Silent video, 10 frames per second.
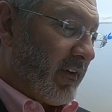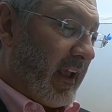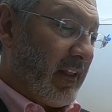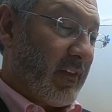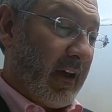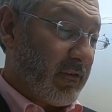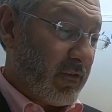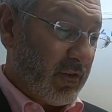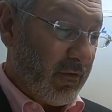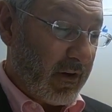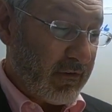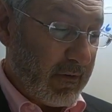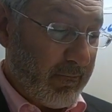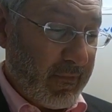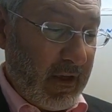of
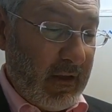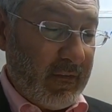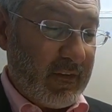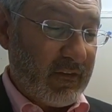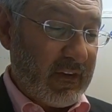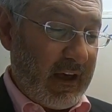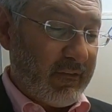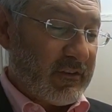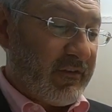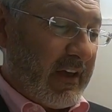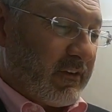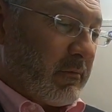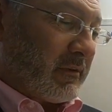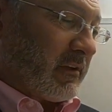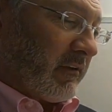$8,200. The salvage
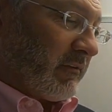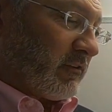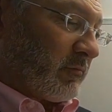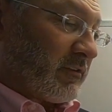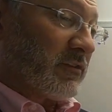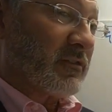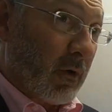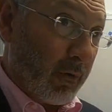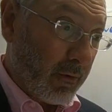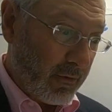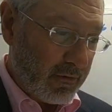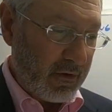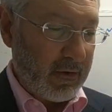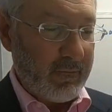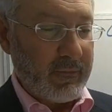value materials was sold.